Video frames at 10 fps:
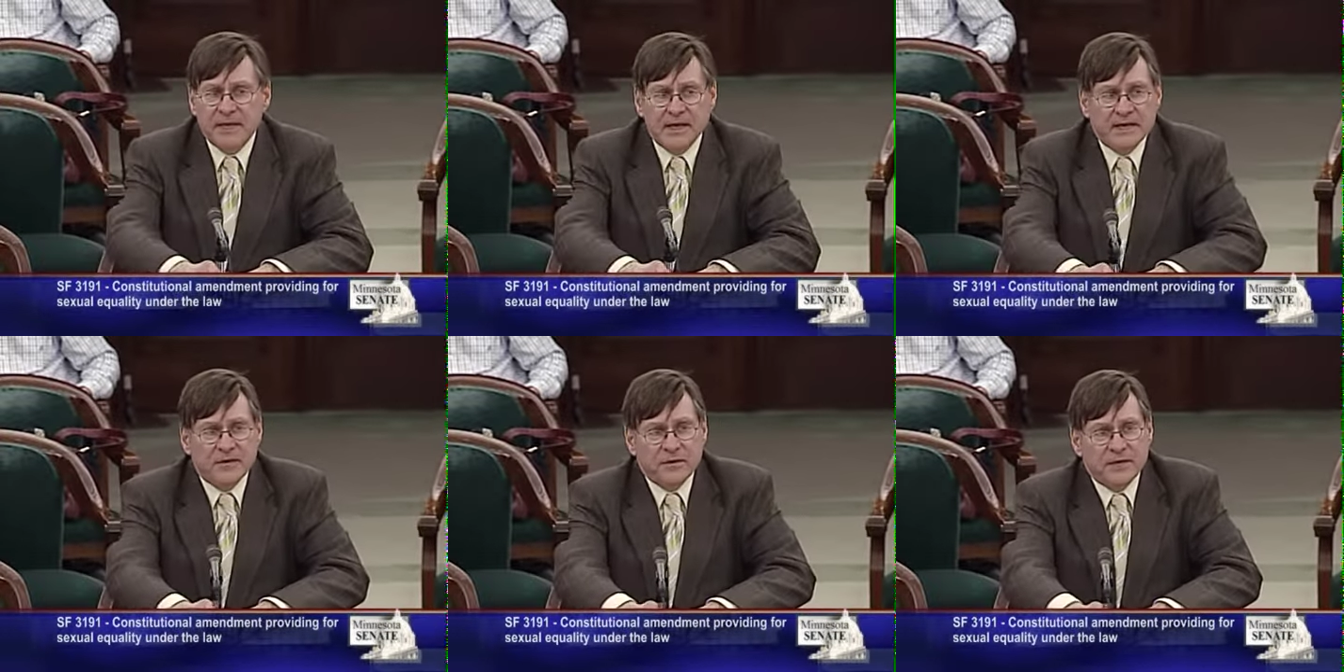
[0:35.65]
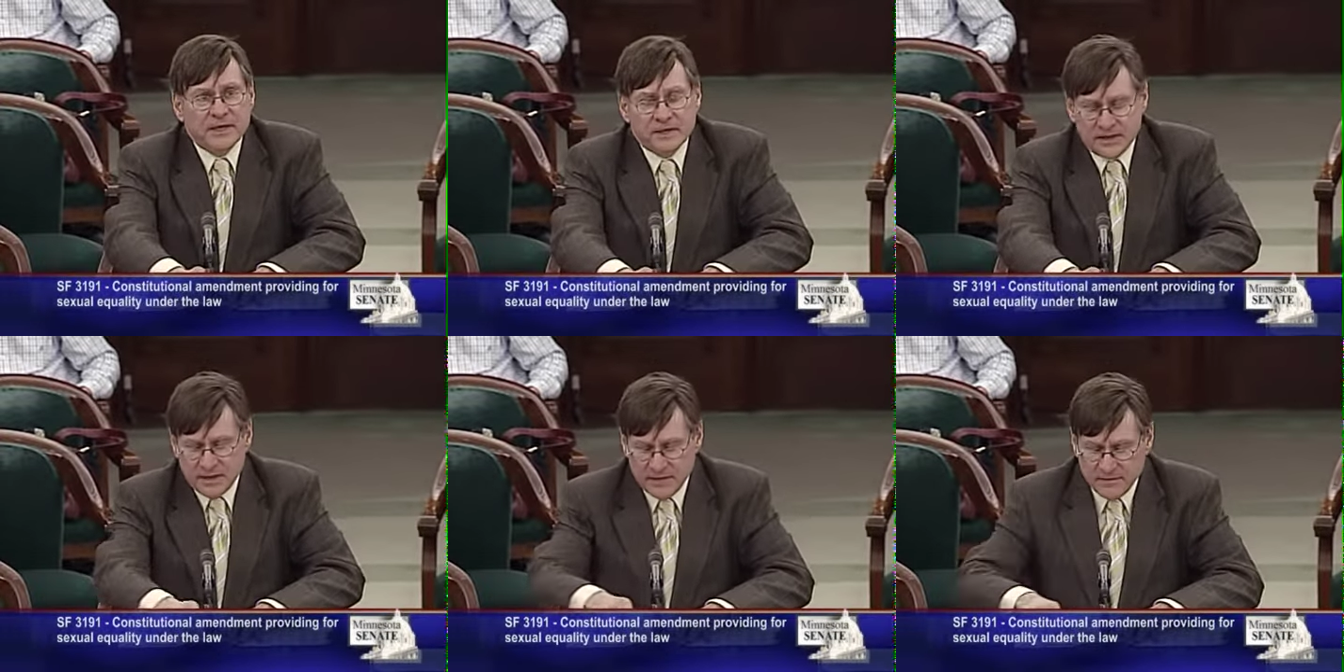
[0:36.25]
And I know
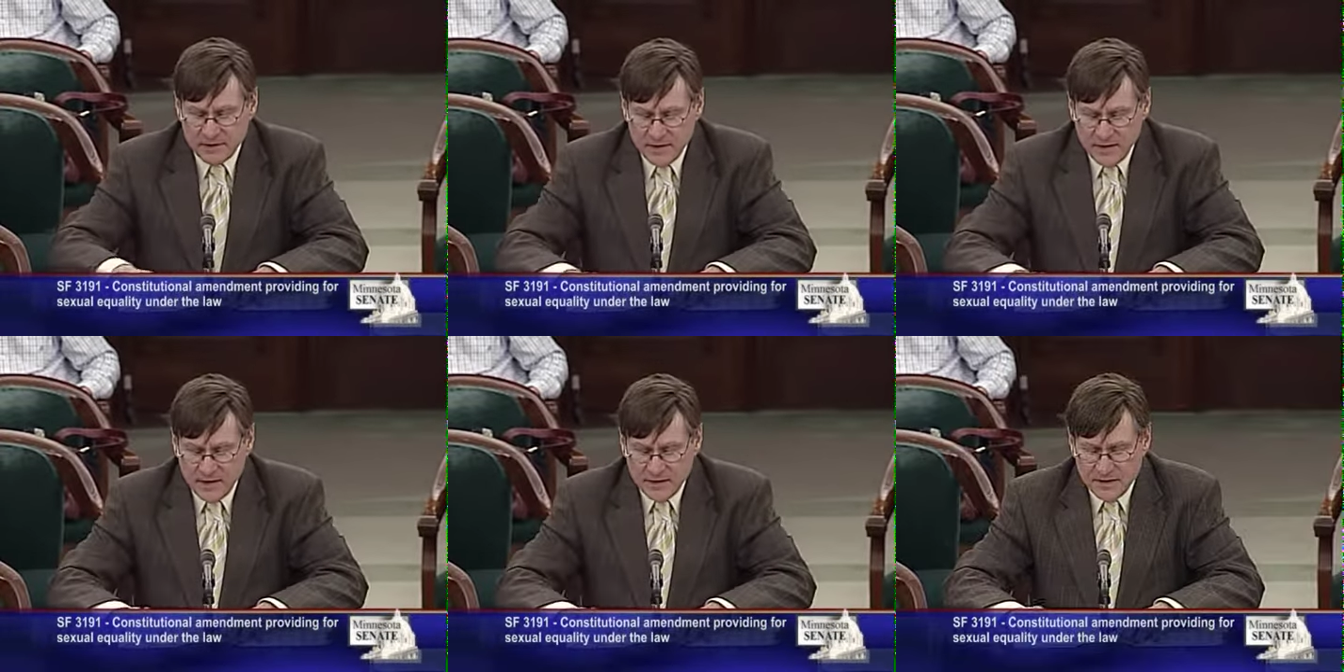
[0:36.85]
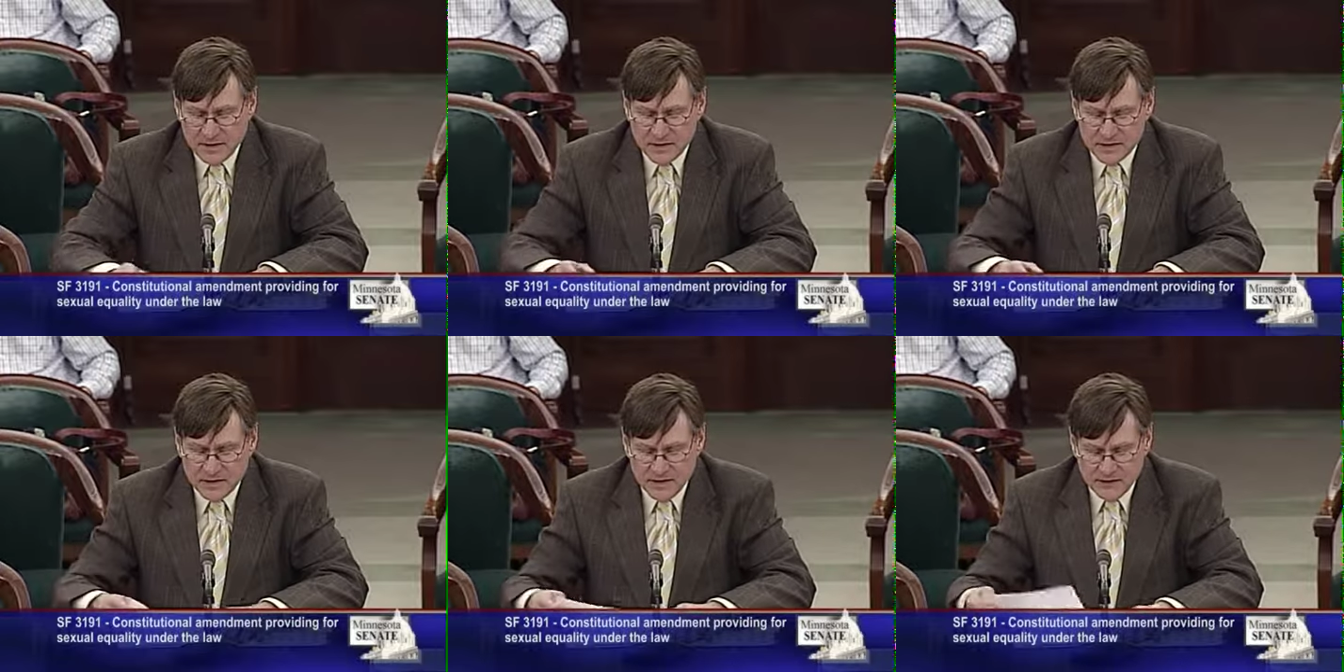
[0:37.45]
that
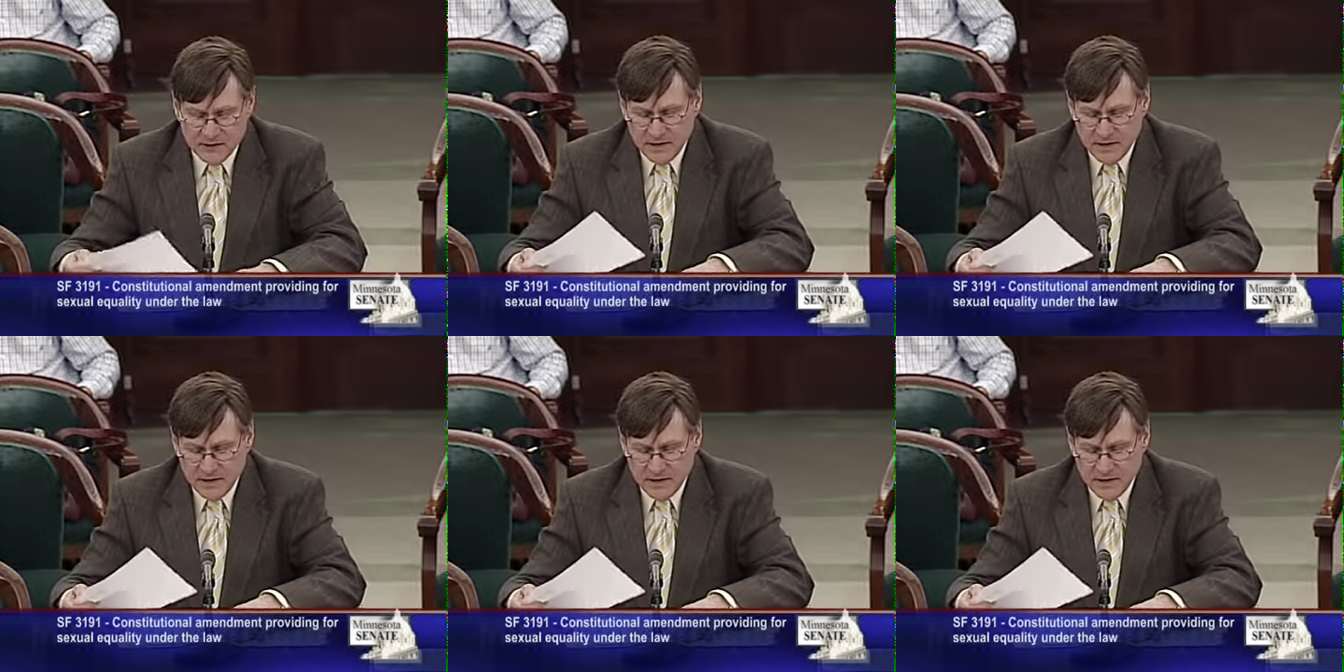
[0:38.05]
there's a